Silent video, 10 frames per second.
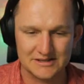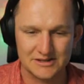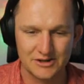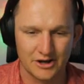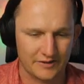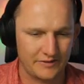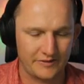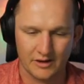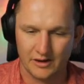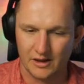not
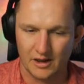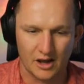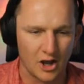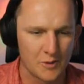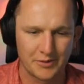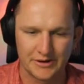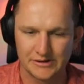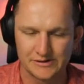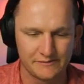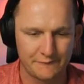
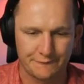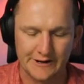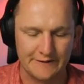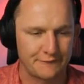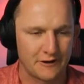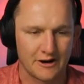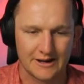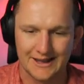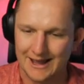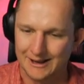open, free-flowing
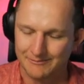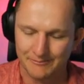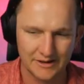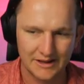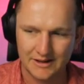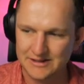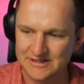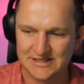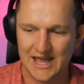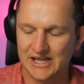game. This
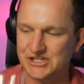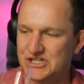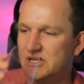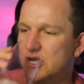is kg.